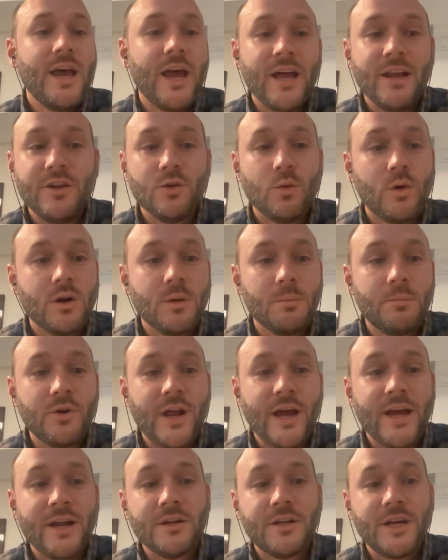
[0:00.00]
and you want to
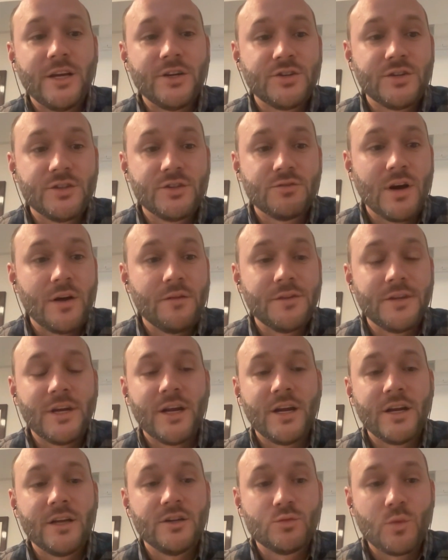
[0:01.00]
put annotations around the
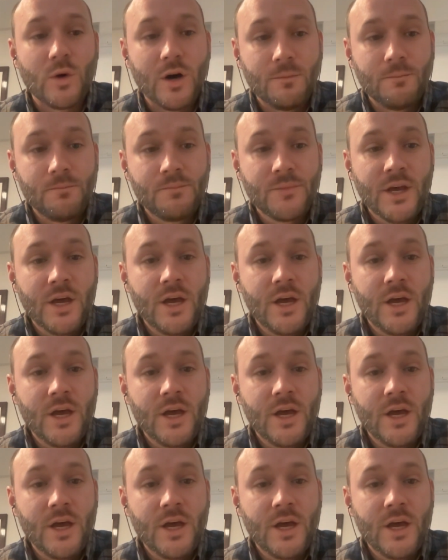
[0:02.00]
data as well.